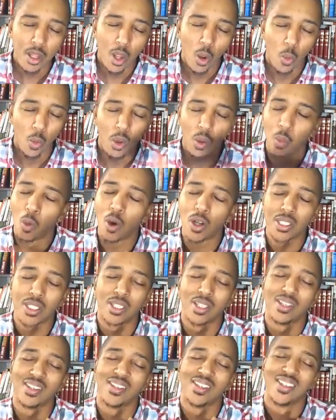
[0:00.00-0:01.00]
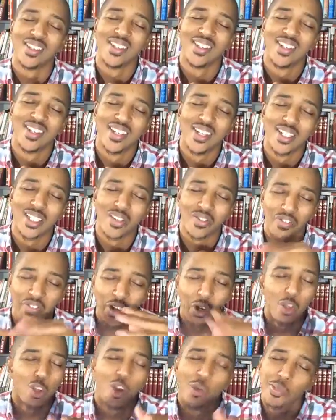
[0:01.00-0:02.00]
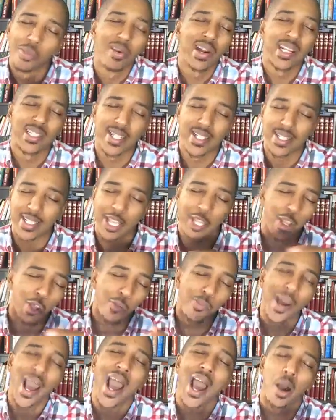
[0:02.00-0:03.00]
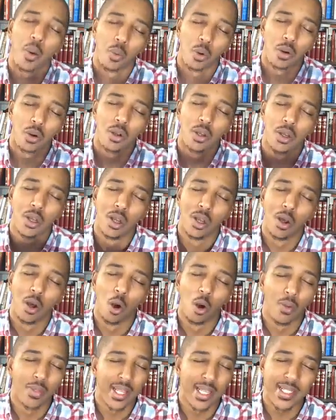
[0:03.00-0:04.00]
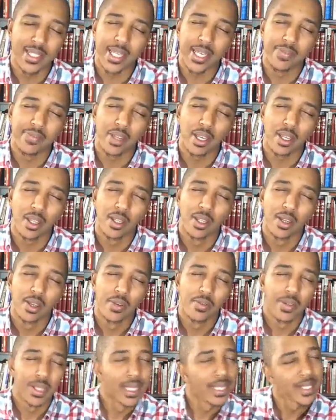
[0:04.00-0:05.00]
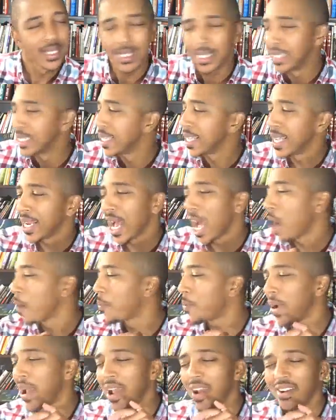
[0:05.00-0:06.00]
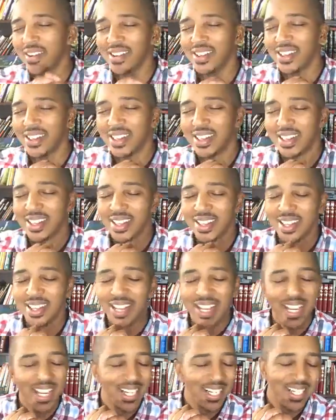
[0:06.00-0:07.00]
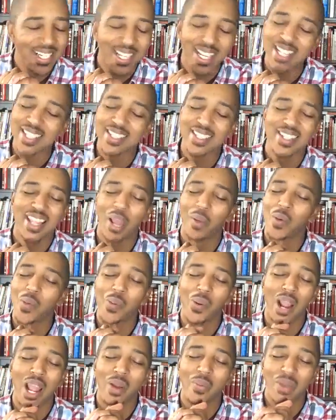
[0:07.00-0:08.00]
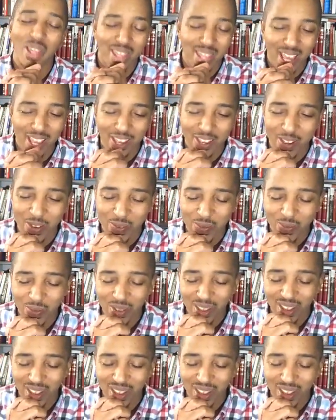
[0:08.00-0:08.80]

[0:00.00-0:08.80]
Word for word: We want to, to feel your presence and your power on this evening. This is indeed our prayer. In Jesus' name we pray and we thank you.